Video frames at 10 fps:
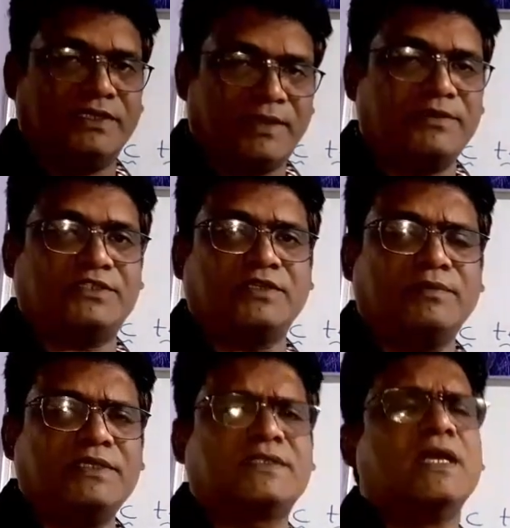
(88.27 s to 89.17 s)
Dimension
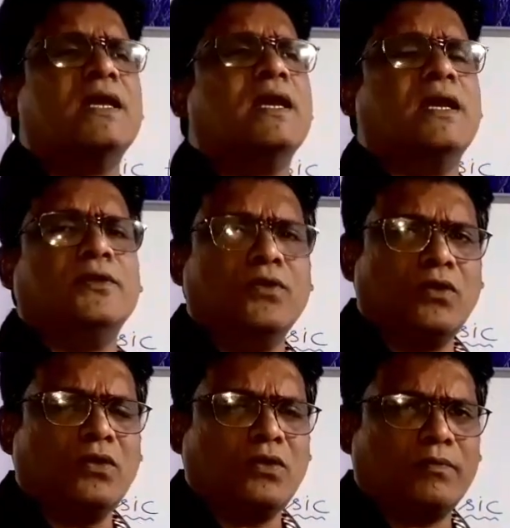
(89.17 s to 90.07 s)
means
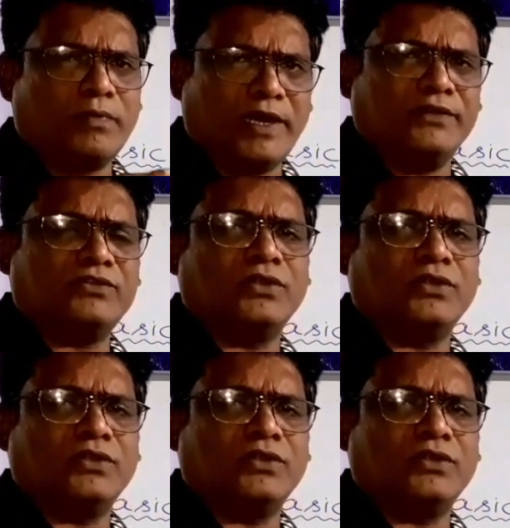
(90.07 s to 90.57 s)
no length,